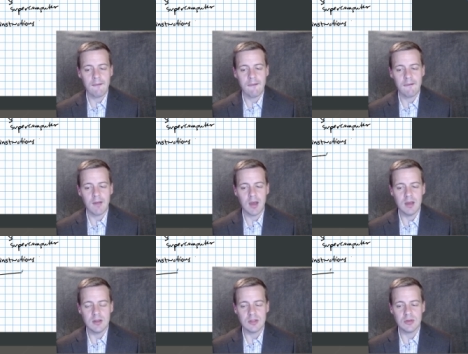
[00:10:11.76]
Okay,
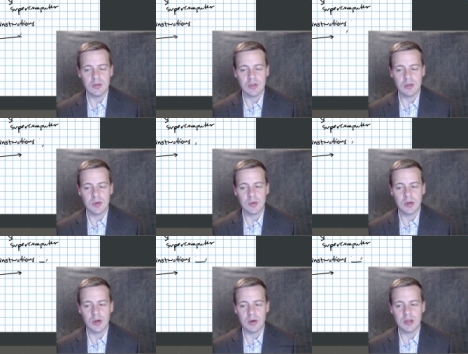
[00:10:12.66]
so usually when we're
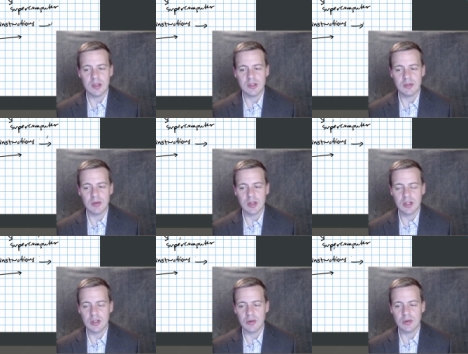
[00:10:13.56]
going in this direction
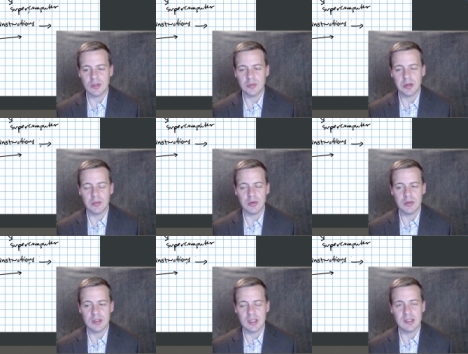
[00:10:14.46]
towards supercomputers,
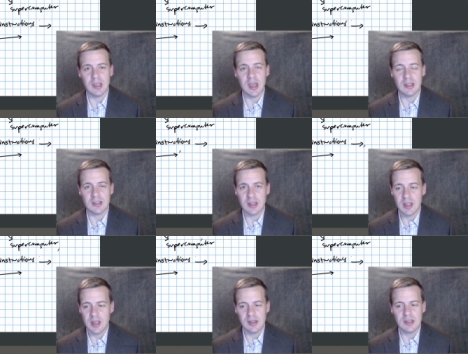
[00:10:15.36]
that's the case.
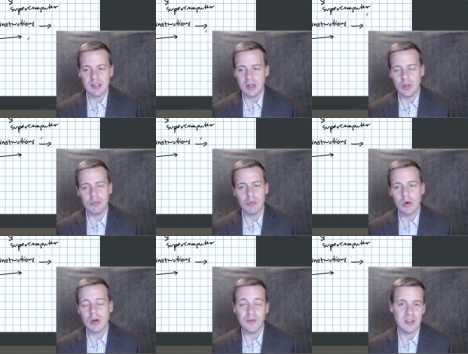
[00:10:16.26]
This can do more
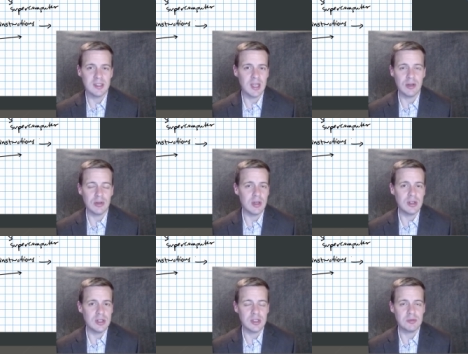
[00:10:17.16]
of these
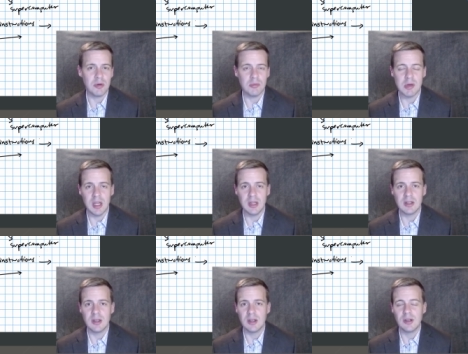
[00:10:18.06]
calculations per minute,
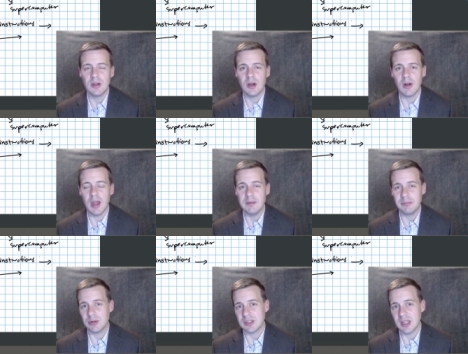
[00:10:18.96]
all right, per
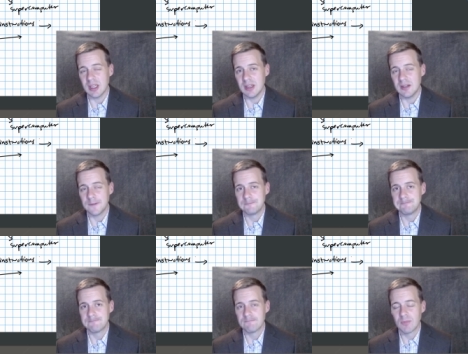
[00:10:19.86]
second,
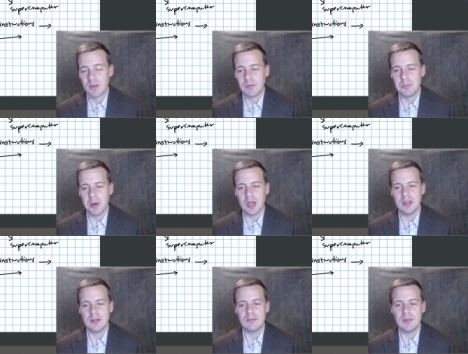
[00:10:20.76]
but
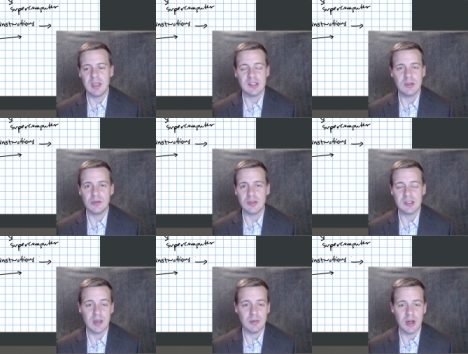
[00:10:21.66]
they still do the
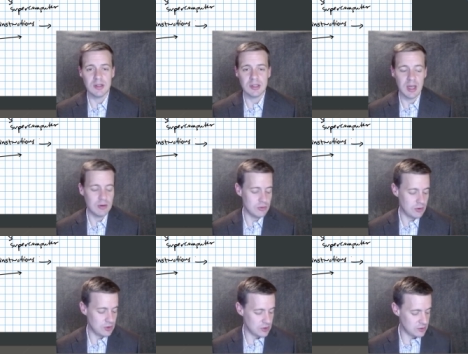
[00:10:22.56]
same kinds of
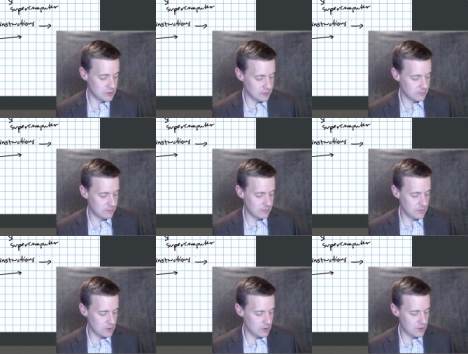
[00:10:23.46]
calculations.
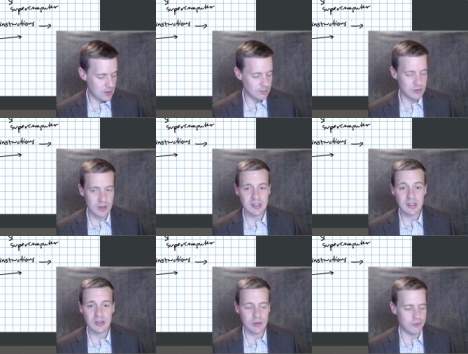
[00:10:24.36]
All right, so that's the
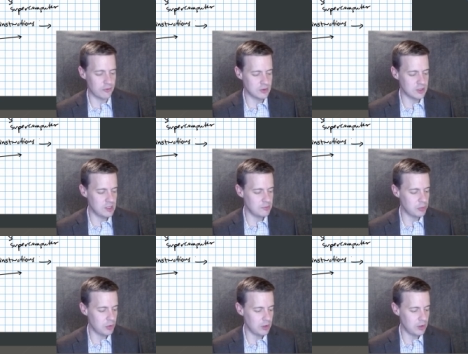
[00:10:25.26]
sort of first key point.